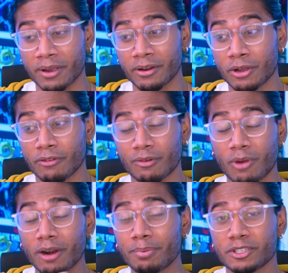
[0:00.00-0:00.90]
but
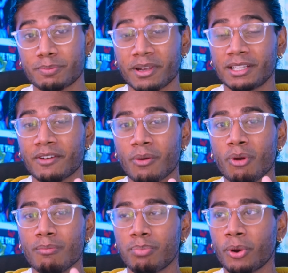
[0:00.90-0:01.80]
from our perspective, at
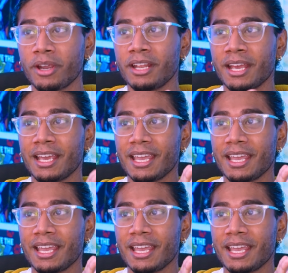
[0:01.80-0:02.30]
one point,